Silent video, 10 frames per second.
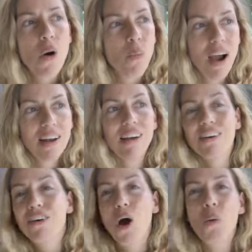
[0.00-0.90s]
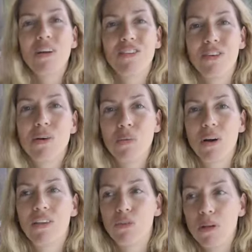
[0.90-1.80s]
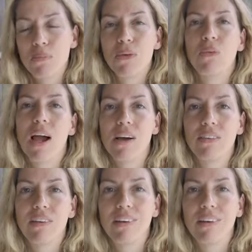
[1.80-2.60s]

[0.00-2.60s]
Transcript: why not go and do it where there's people around?